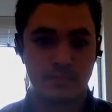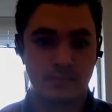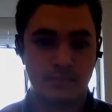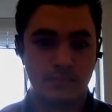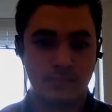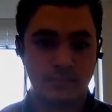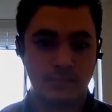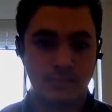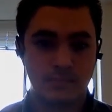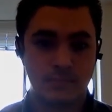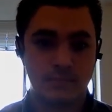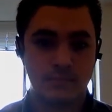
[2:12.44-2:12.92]

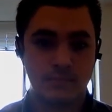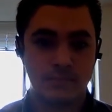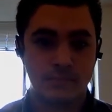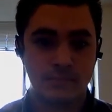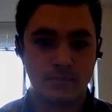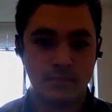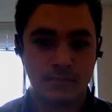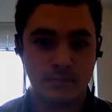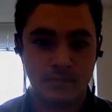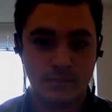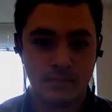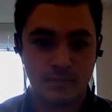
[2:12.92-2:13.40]

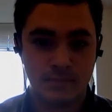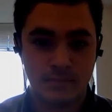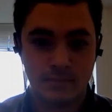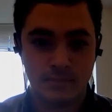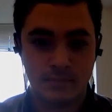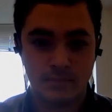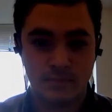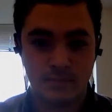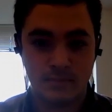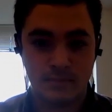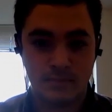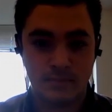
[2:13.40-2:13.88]

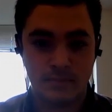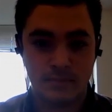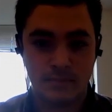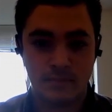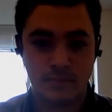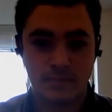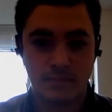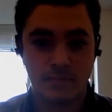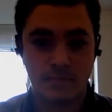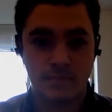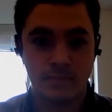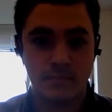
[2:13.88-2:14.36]

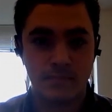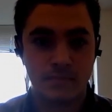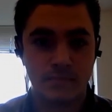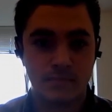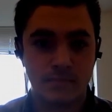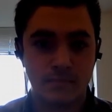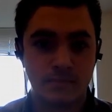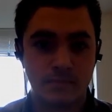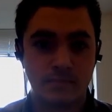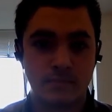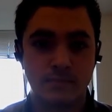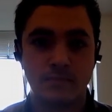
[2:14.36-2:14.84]

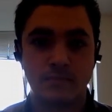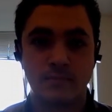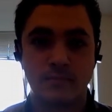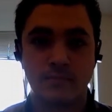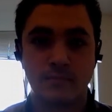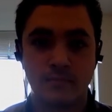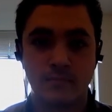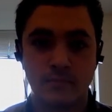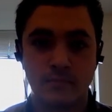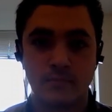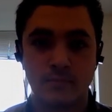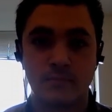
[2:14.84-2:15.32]

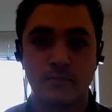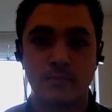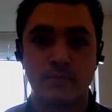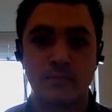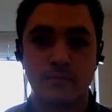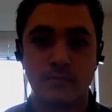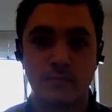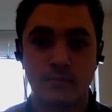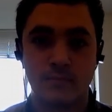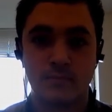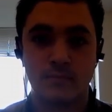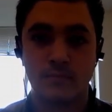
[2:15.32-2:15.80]

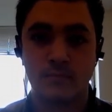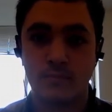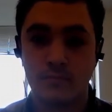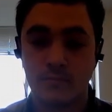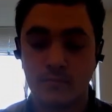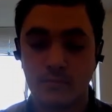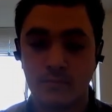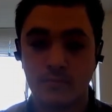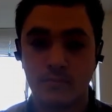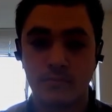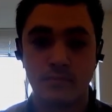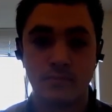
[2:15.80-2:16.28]

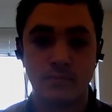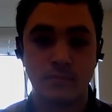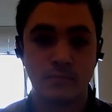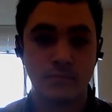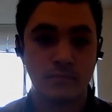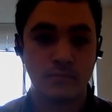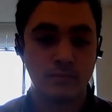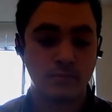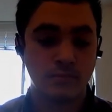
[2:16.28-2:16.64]
No words are spoken by the person on screen.